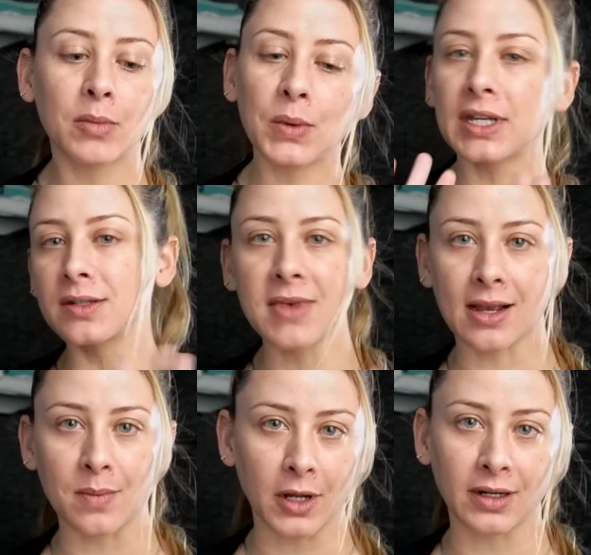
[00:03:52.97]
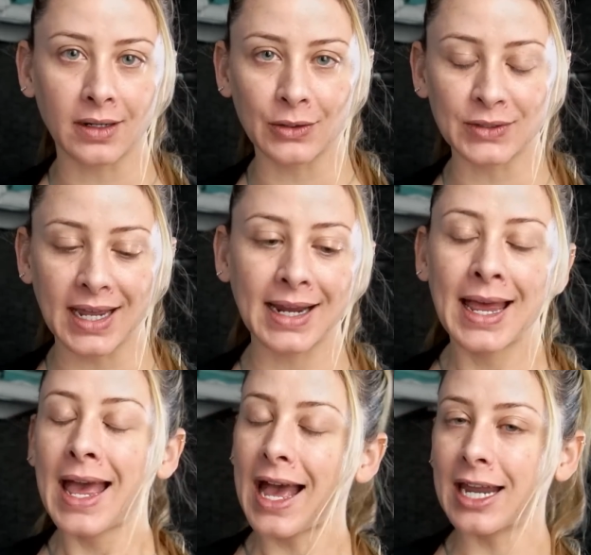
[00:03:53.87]
but we can do makeup on another day.
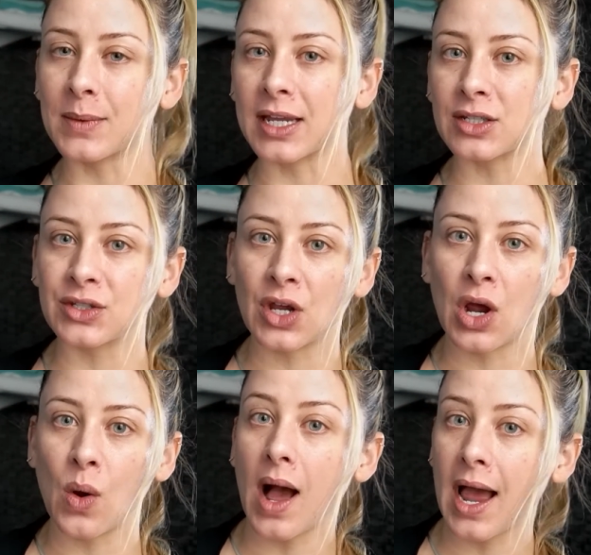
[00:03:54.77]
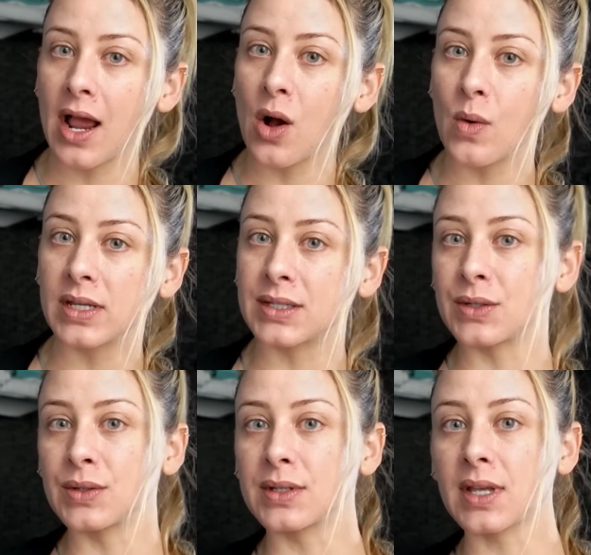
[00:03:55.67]
Anyway, so I always
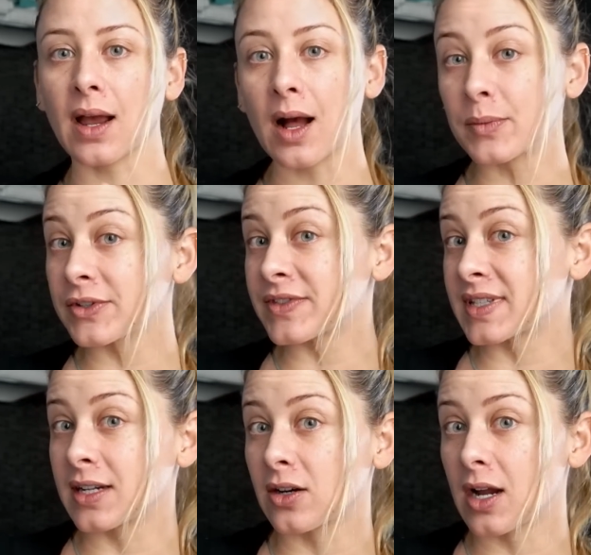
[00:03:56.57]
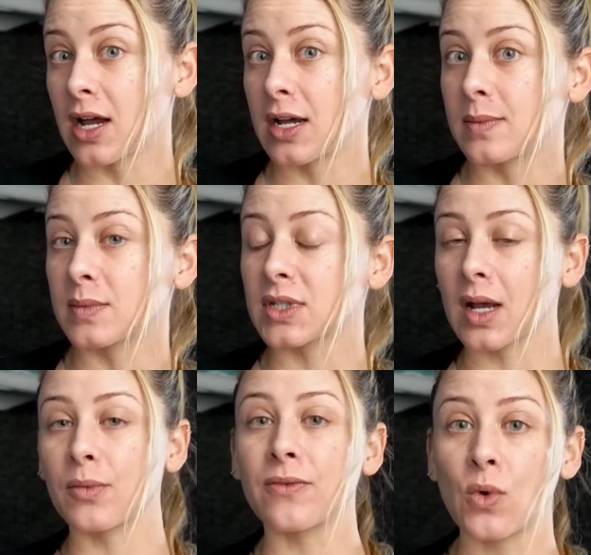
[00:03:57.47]
use a couple of serums, a
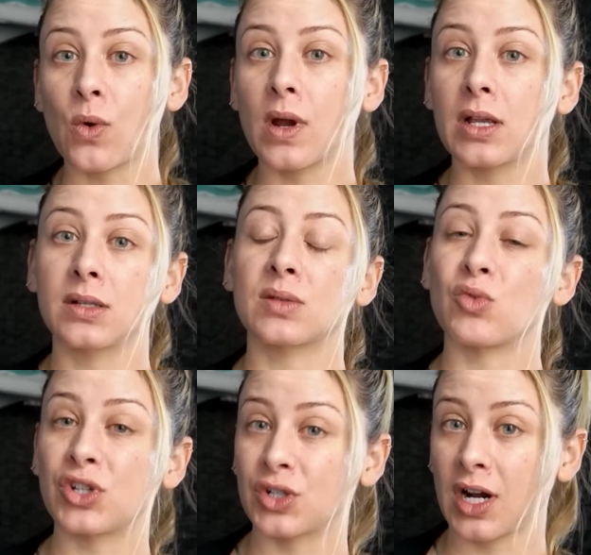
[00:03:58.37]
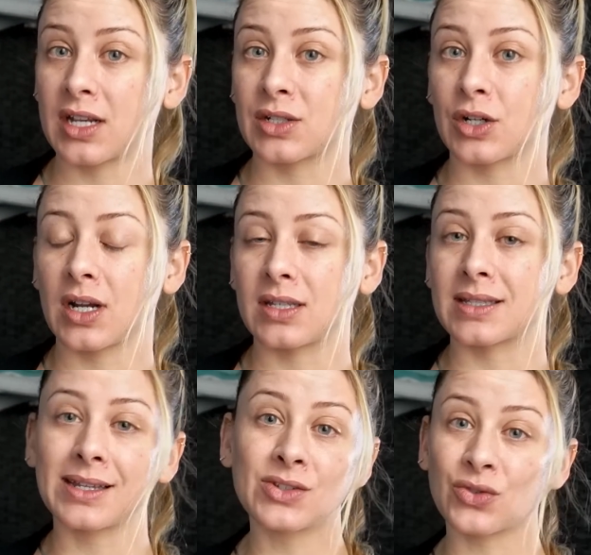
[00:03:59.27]
couple of oils, moisturizer, and
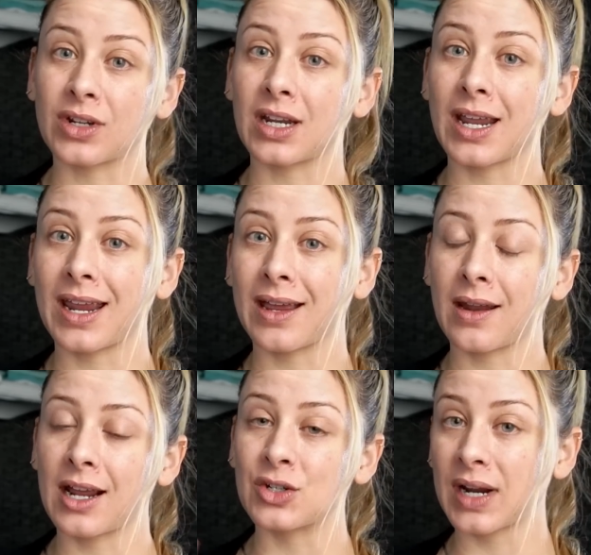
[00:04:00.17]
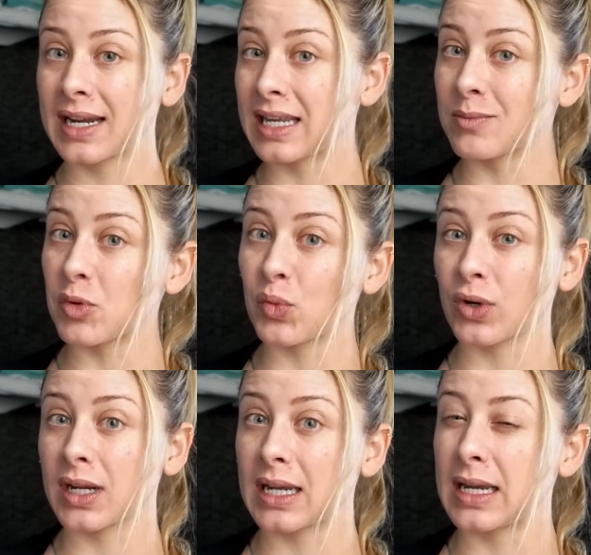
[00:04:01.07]
sunscreen, and I try to keep it
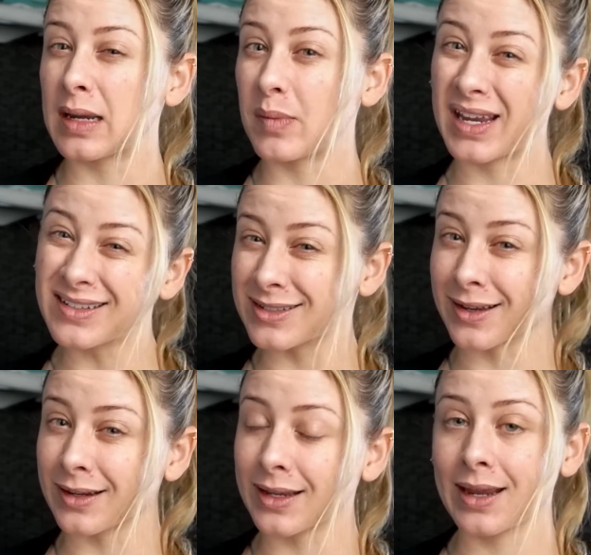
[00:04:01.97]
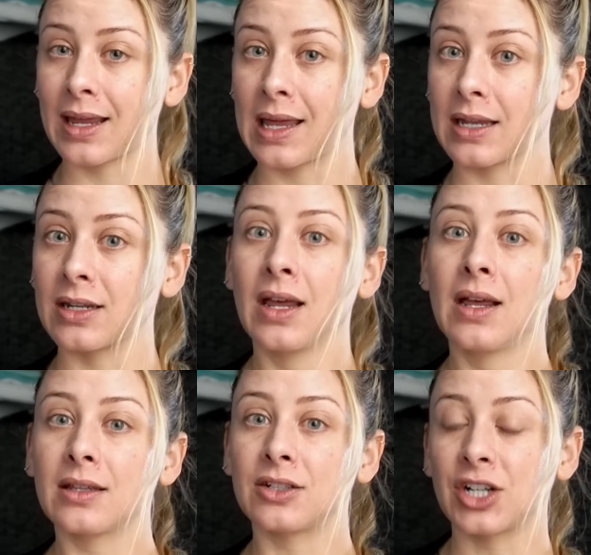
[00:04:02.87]
pretty basic. And
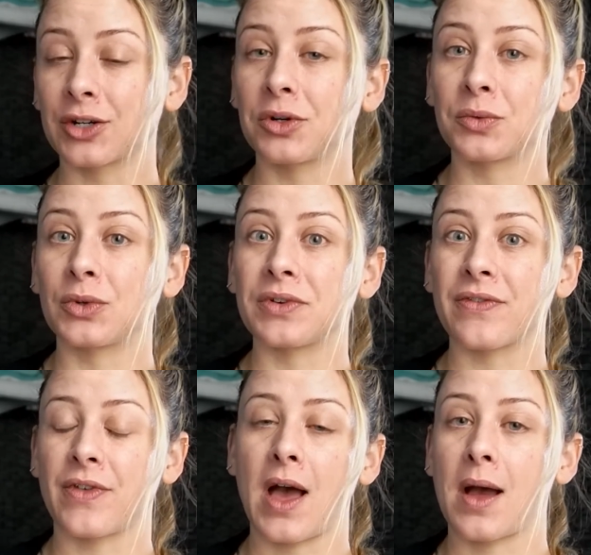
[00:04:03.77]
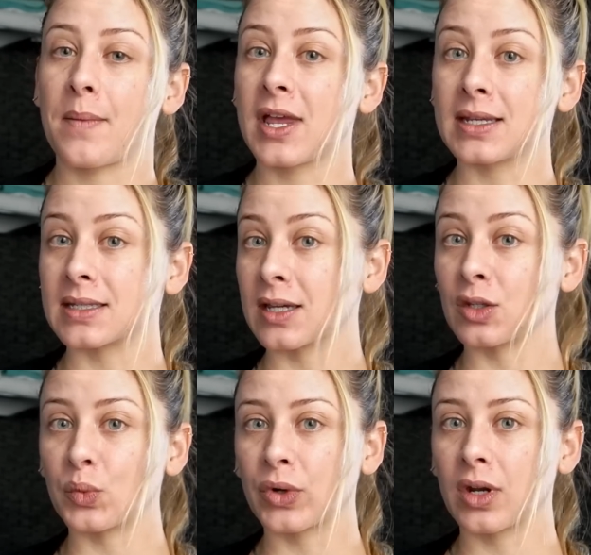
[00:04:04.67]
the general rule of thumb is
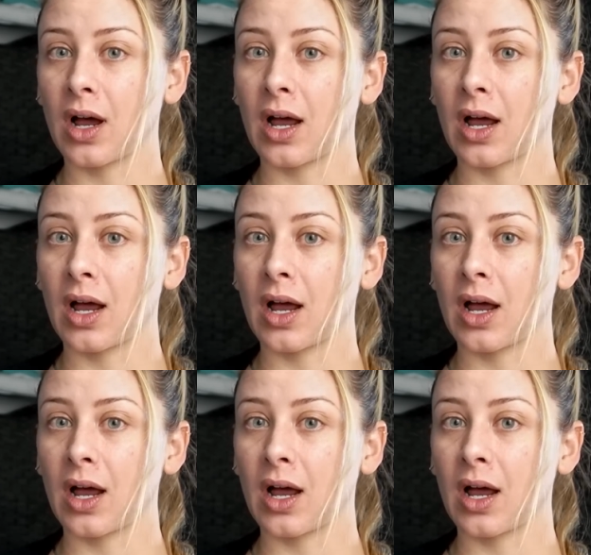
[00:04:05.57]
that you put